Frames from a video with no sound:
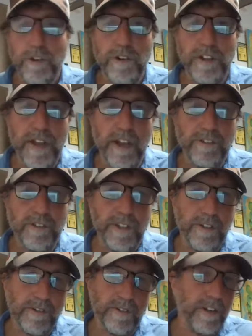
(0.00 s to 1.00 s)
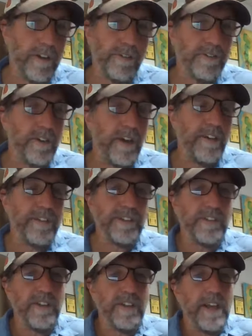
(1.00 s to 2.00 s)
30,000 years ago. So
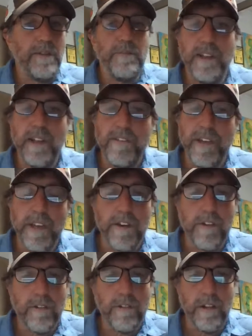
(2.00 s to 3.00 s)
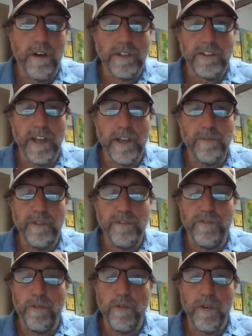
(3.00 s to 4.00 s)
obviously they had been living here a long time
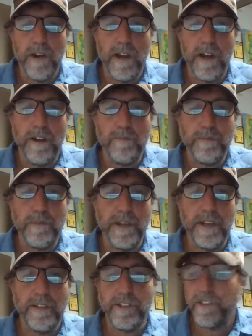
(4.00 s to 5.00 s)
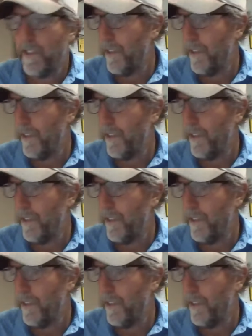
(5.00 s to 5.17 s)
before the English